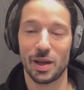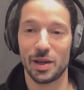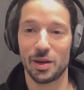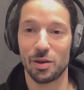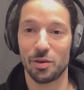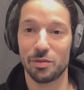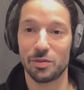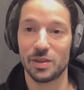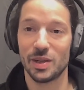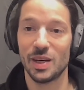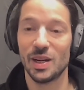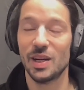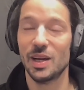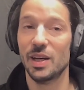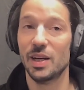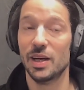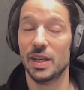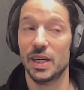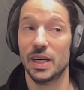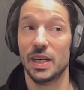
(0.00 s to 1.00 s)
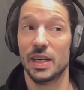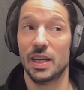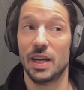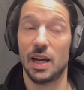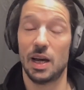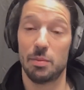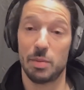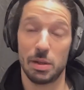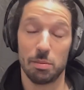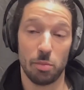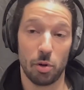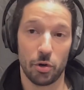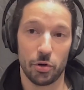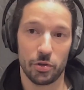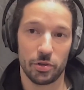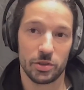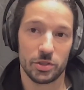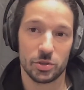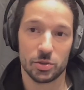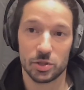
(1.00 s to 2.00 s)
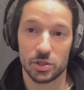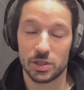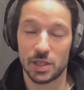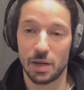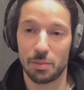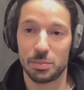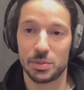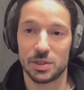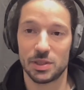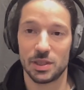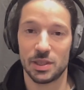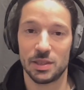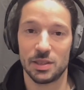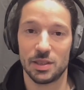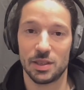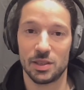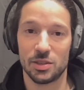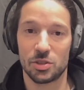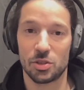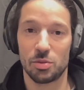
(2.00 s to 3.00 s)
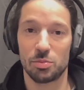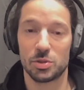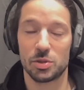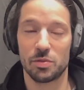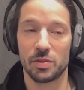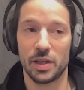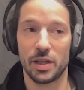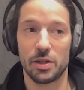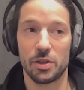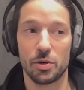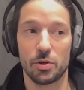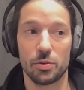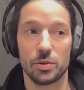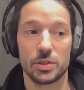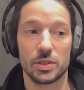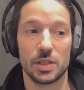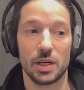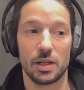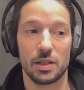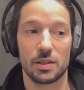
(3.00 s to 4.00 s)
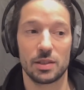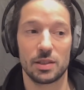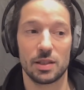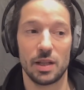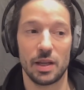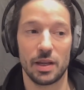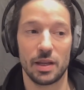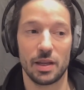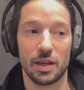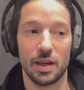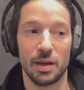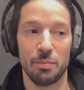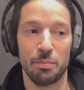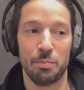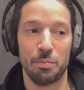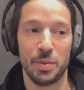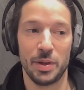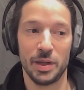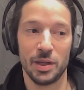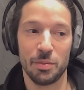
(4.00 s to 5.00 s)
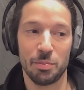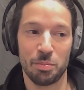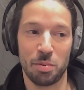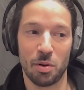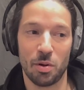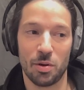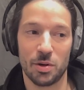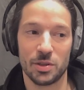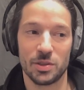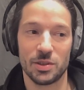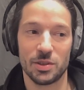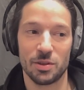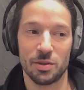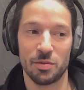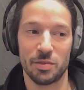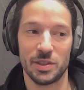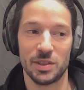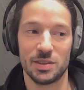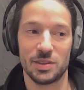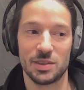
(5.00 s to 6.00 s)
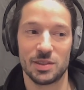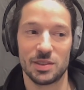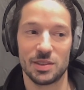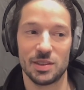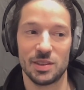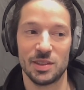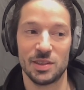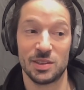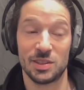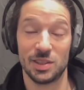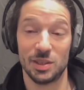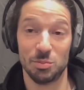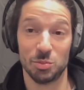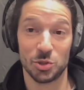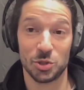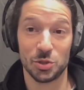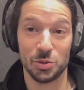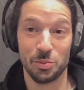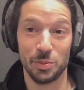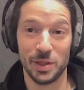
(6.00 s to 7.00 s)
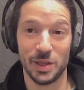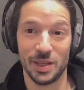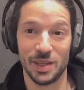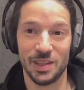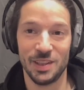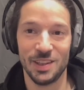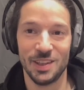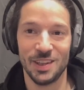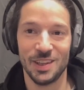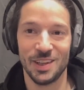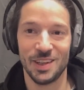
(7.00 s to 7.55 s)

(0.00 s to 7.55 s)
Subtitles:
of, I mean, models or steps in terms of getting your result, like a big part of it, it seems to me,